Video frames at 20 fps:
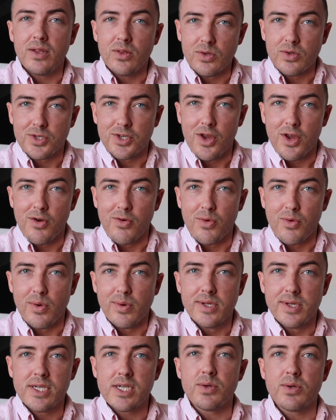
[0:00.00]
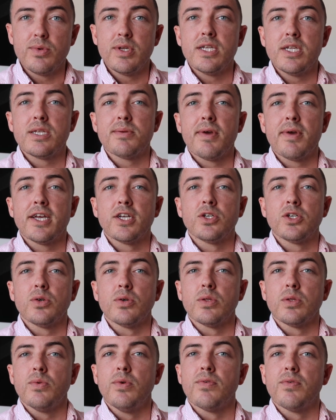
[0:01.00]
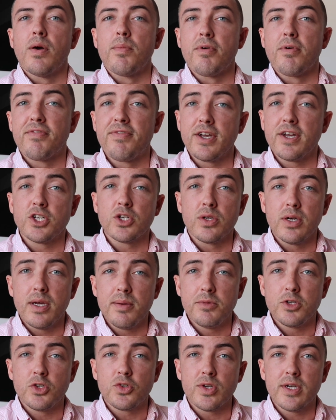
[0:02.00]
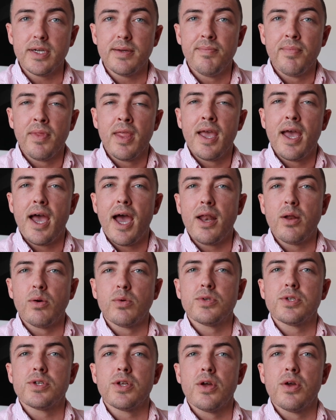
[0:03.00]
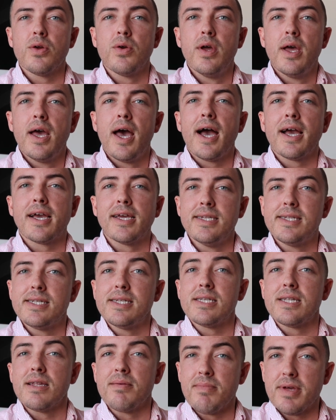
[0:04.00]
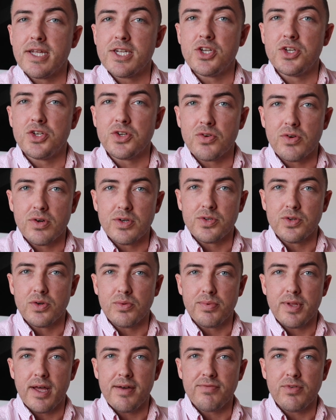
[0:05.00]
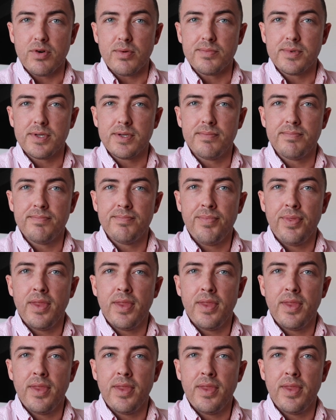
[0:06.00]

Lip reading: looks congruent. So we need to make sure that we've got professional imagery and also a consistent message across all platforms.